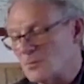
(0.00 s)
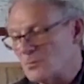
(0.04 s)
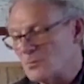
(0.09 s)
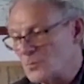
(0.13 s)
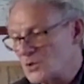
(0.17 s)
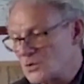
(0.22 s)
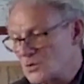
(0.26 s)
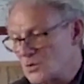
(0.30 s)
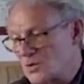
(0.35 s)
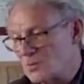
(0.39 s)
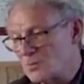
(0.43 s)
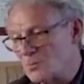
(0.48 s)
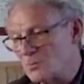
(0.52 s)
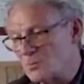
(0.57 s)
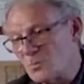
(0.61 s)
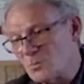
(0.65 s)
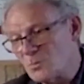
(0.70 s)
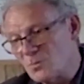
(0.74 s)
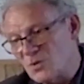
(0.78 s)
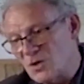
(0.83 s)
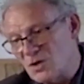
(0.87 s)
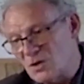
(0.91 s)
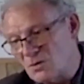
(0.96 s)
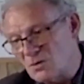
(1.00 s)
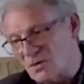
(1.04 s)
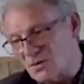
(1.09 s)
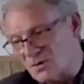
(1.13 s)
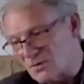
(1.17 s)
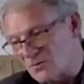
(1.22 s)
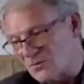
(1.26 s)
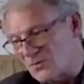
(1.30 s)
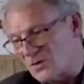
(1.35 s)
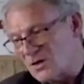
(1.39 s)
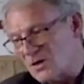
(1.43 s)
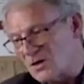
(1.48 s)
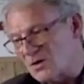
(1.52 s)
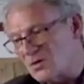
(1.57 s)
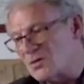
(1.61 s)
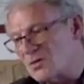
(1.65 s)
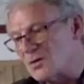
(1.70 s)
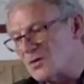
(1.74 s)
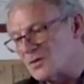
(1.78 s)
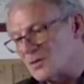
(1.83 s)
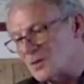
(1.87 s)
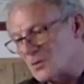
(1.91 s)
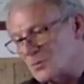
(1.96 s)
between you and the
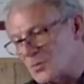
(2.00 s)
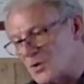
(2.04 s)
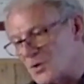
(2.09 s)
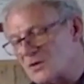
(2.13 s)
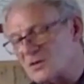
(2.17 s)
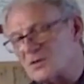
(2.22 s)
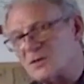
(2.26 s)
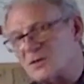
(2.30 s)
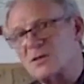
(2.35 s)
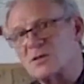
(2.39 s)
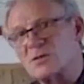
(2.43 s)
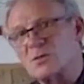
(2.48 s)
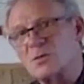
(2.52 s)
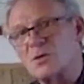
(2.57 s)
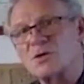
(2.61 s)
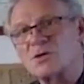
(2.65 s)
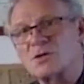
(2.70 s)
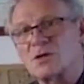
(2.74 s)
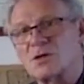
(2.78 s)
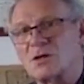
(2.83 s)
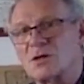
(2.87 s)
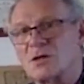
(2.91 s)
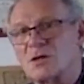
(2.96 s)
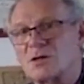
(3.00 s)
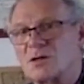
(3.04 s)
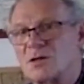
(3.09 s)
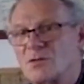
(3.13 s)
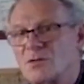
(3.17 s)
video and the person that's watching it.